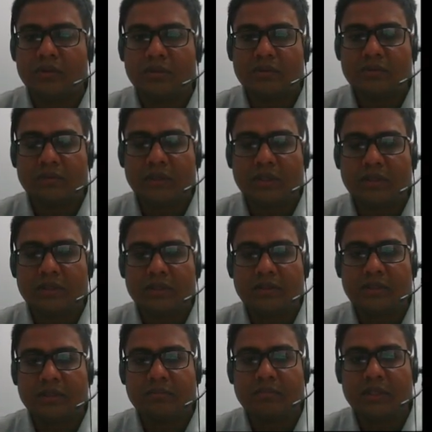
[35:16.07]
So
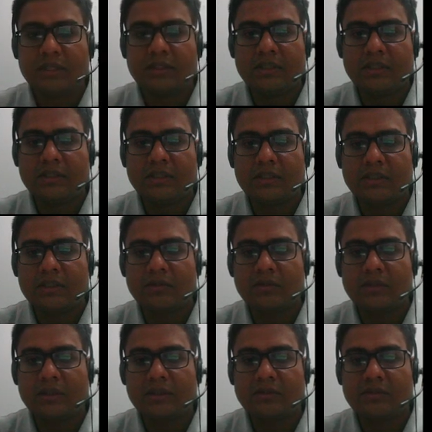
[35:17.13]
800 by delta Q,
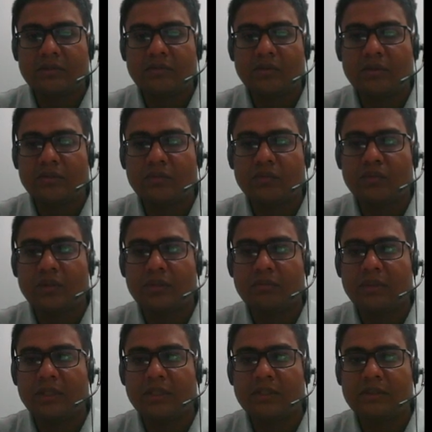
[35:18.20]
that is equal to 1
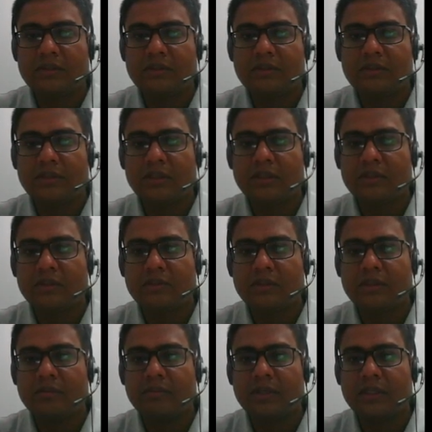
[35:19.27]
minus
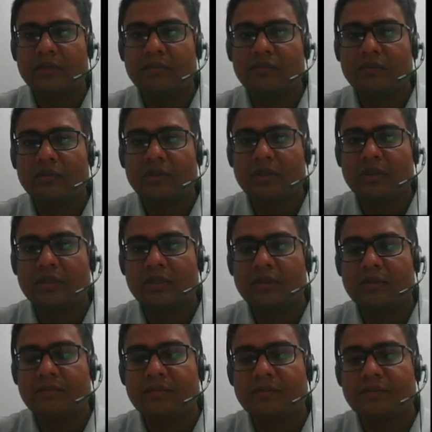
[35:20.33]
300 by 400.
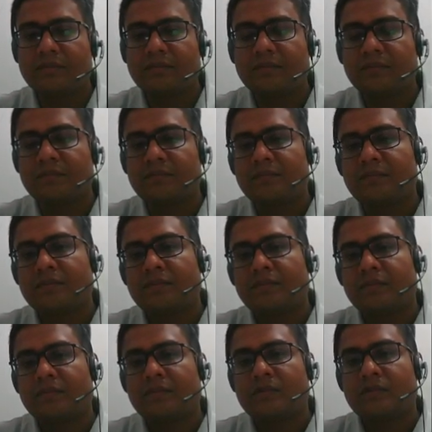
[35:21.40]

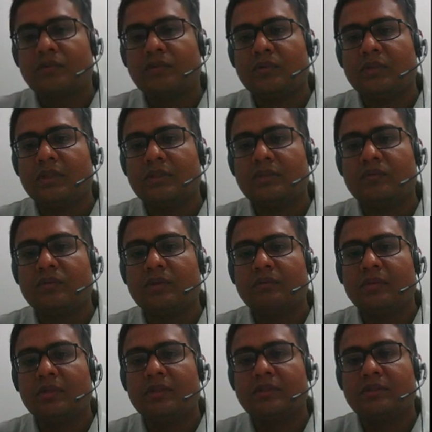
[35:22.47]
So that is 1
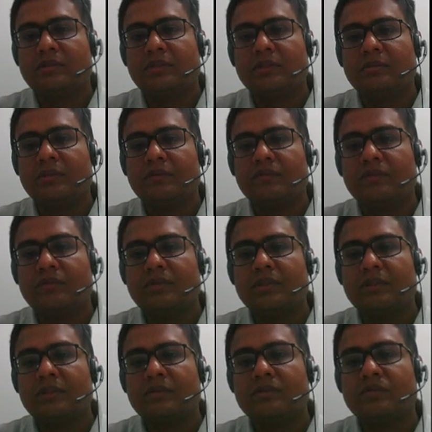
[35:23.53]
minus 3 by 4,
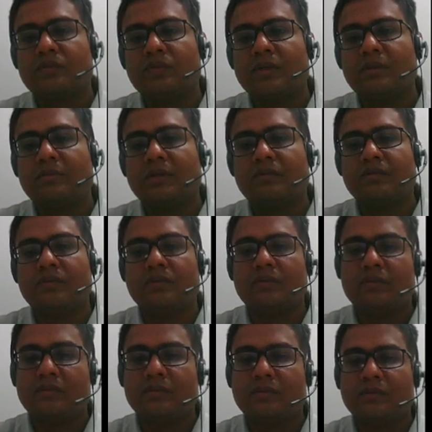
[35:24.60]
that is 1 by 4.
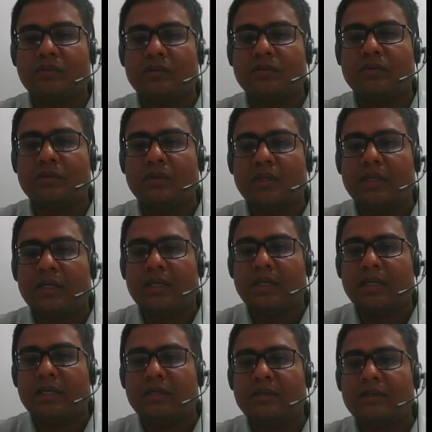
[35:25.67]
So
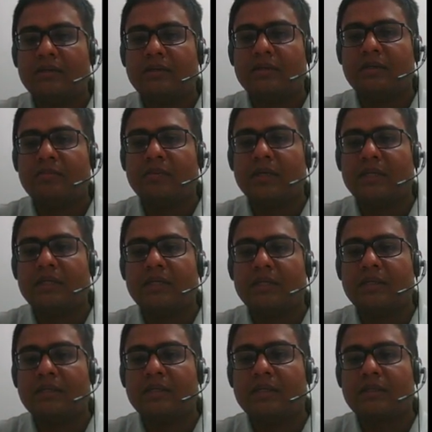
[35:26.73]
800 by
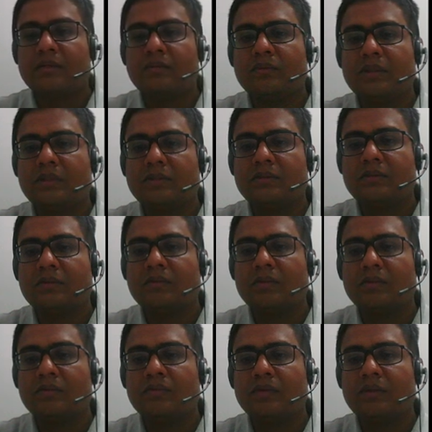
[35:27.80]
delta Q, that is equal
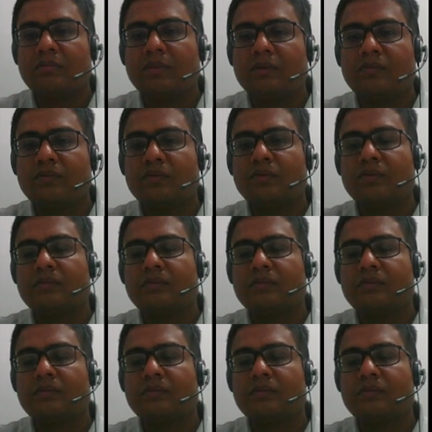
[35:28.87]
to 1 by 4.